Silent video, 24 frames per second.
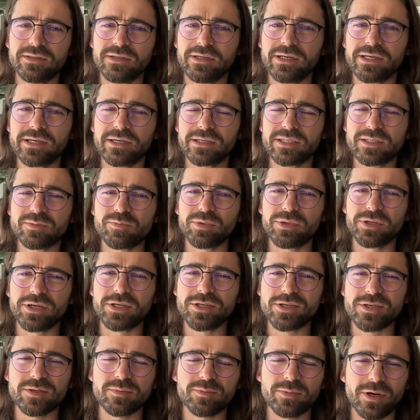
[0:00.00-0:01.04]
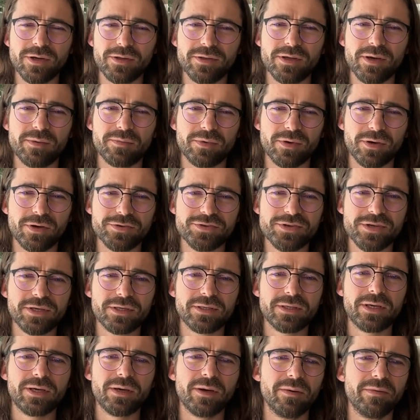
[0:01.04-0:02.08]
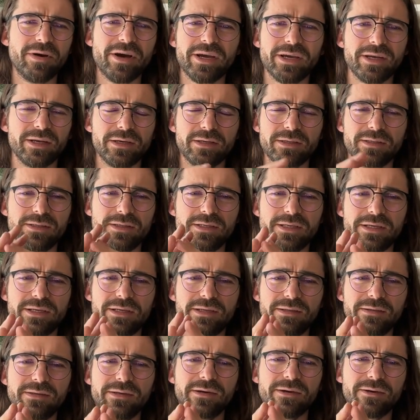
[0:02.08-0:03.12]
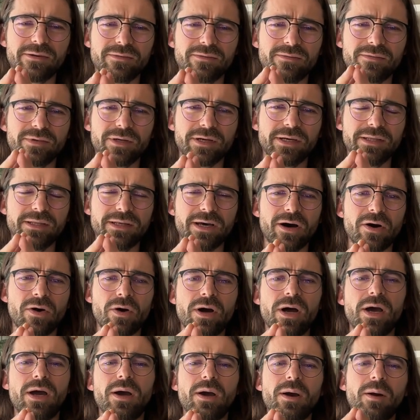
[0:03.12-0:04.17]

the, explanation about that project i'm not getting deep there right now